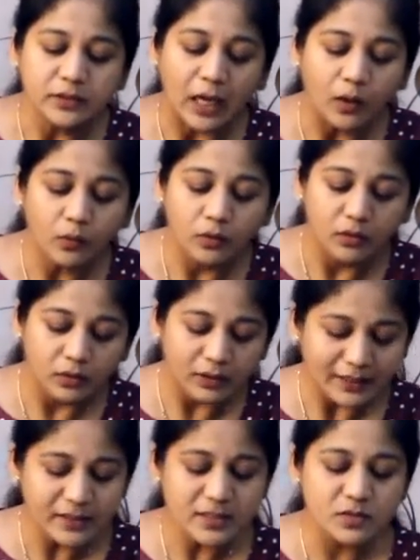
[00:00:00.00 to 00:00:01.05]
Now,
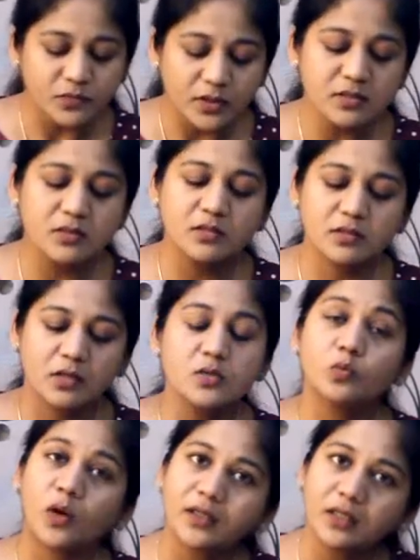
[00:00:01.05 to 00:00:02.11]
let us first
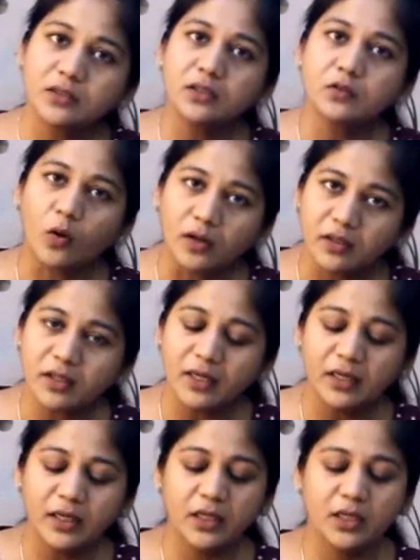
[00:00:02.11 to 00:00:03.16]
discuss what are the
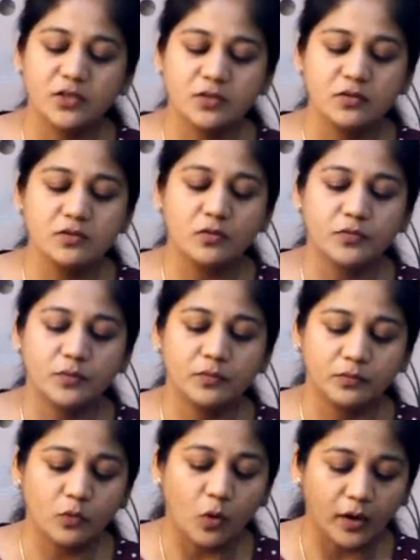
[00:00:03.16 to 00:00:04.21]
contraindications of a
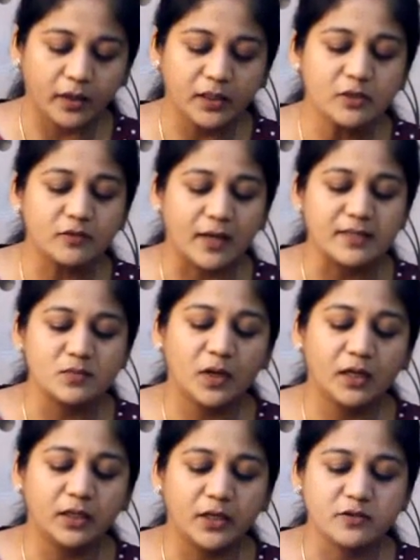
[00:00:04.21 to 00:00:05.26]
corneal
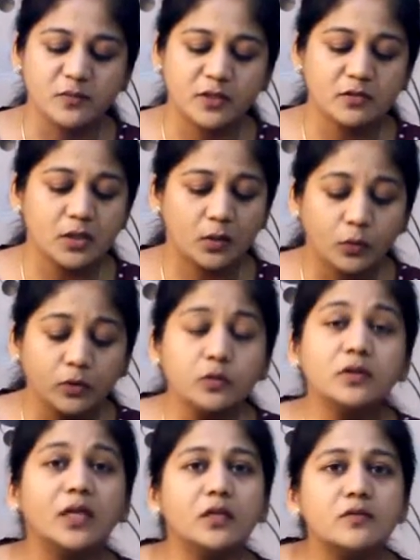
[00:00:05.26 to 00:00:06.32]
transplantation, because I want
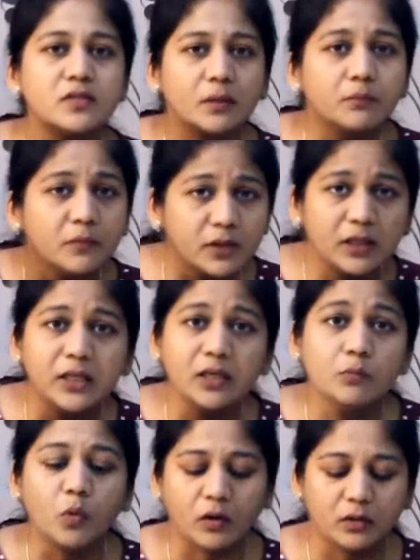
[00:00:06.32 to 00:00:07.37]
to tell you some really
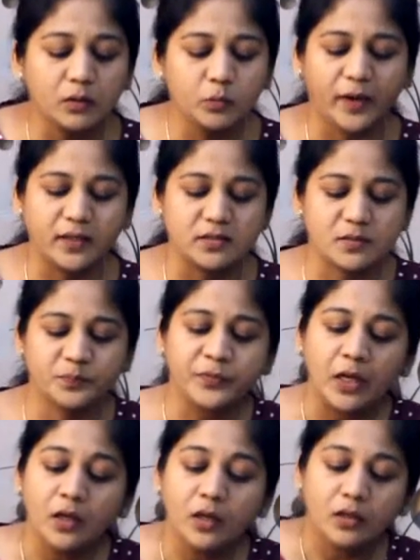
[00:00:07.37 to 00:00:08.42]
important points.
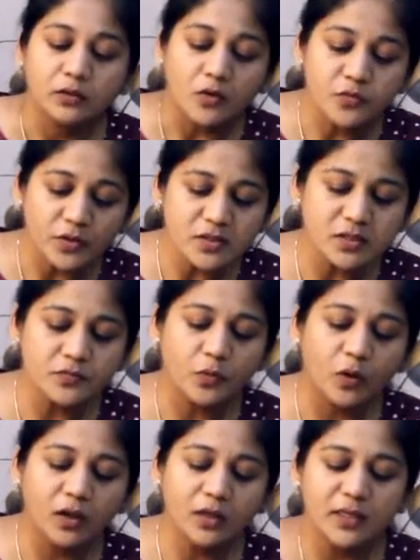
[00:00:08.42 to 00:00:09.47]
Now, first of
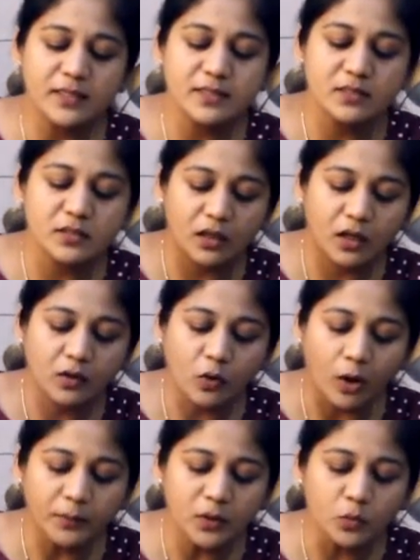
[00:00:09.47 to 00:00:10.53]
all is a
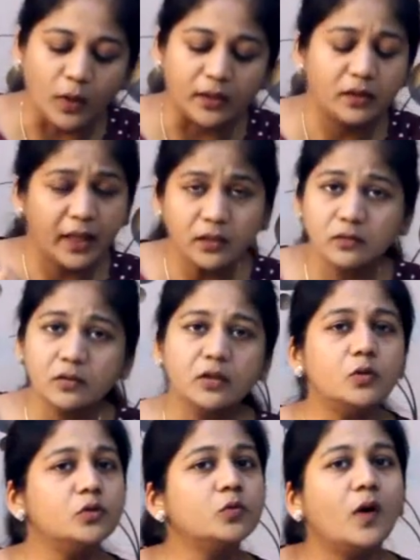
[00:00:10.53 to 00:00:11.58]
common one, death
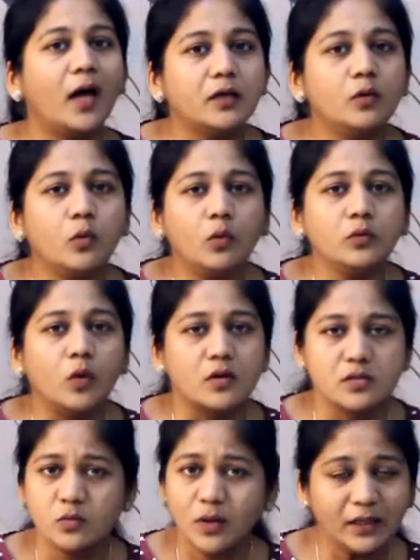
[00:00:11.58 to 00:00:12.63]
due to unknown
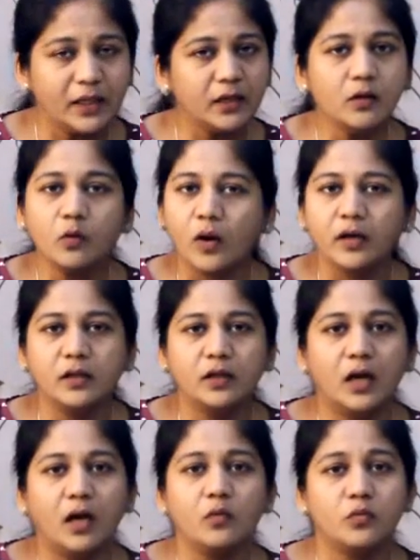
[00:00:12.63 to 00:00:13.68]
cause. You can't take a
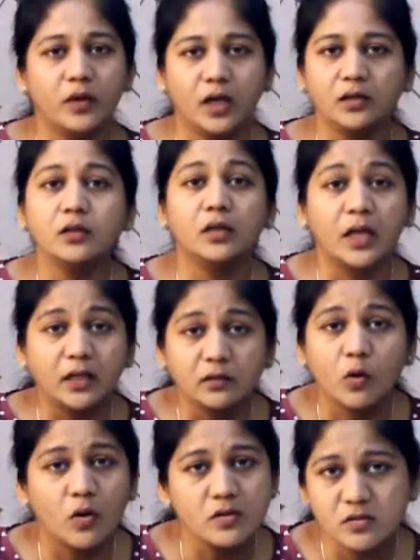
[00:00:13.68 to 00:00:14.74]
cornea where the
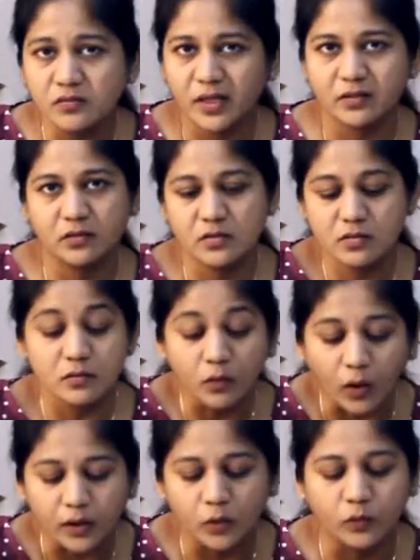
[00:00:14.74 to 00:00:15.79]
cause of death is
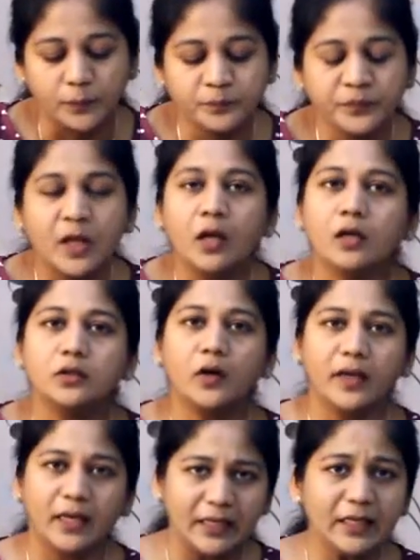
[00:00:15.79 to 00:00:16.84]
not known.
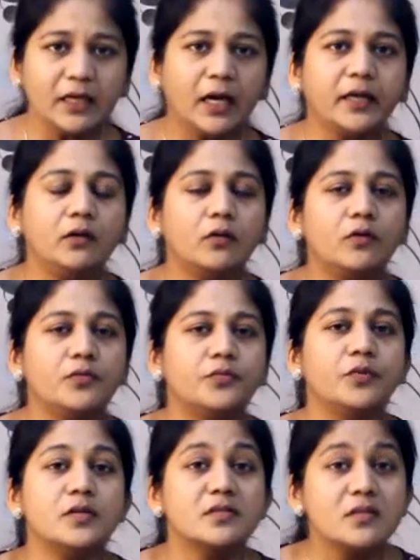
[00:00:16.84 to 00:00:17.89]
Not any kind of
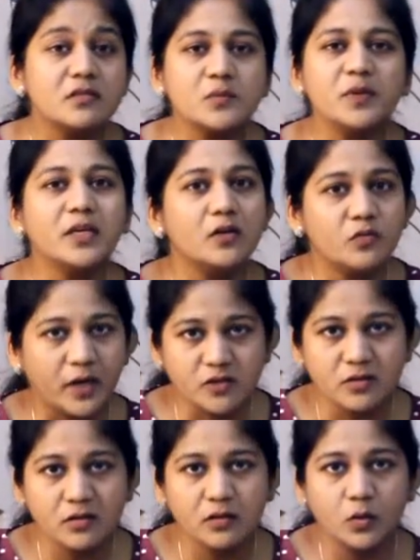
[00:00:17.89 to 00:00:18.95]
systemic
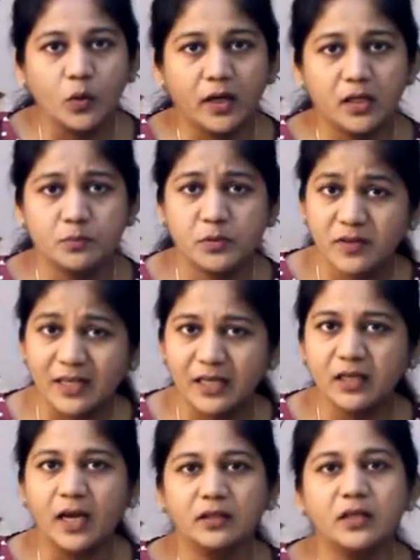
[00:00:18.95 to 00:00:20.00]
infection in the body
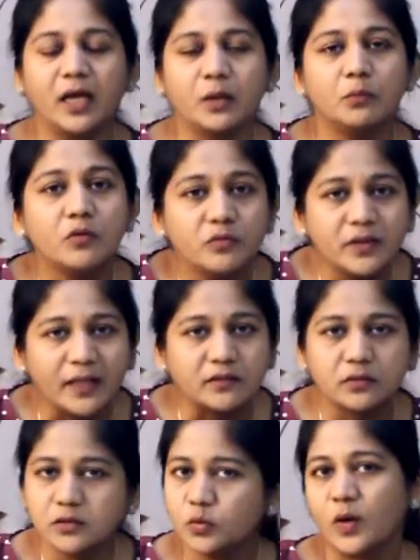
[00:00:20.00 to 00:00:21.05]
prevailing at the time of death,
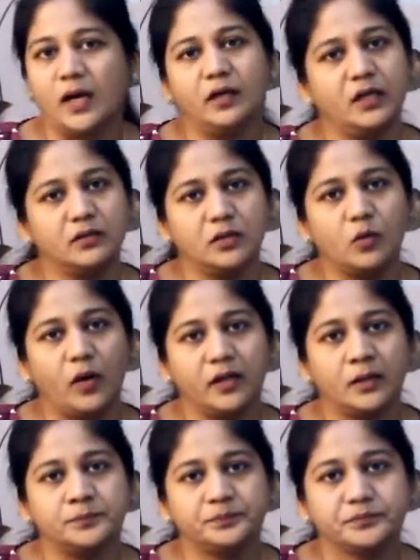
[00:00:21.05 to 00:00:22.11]
you can't take the
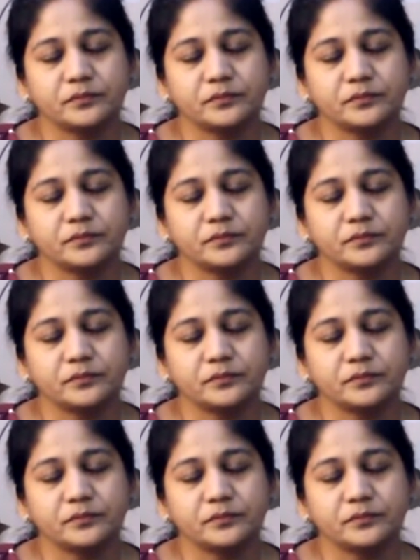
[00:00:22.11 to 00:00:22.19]
cornea.